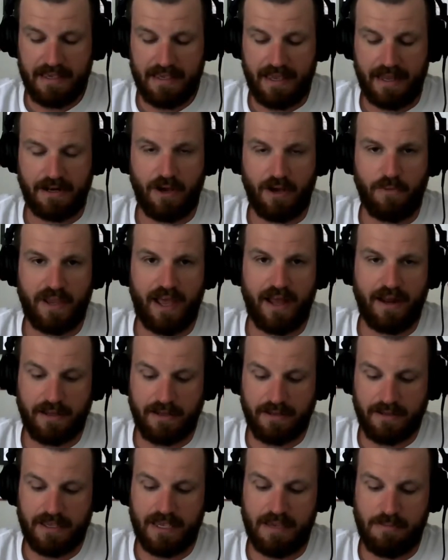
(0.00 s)
I know we got
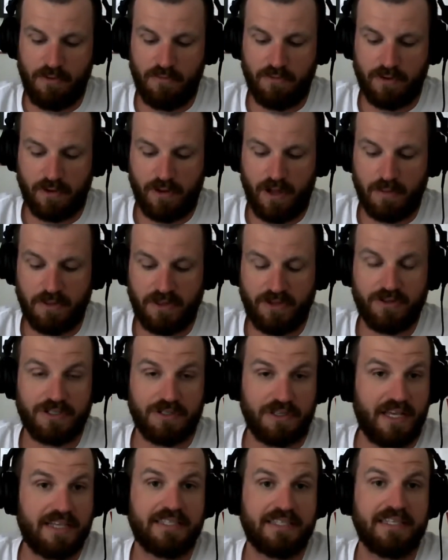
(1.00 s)
to keep moving along, but there's
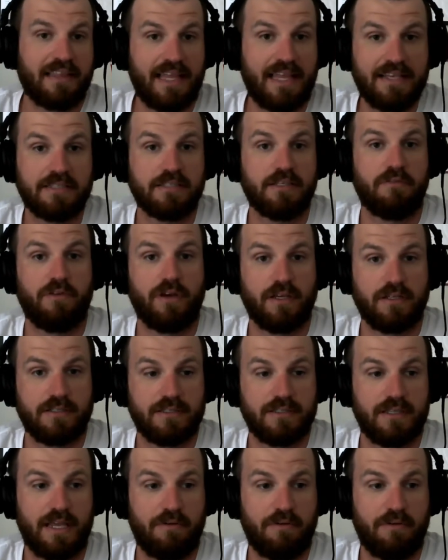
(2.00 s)
less and less of us.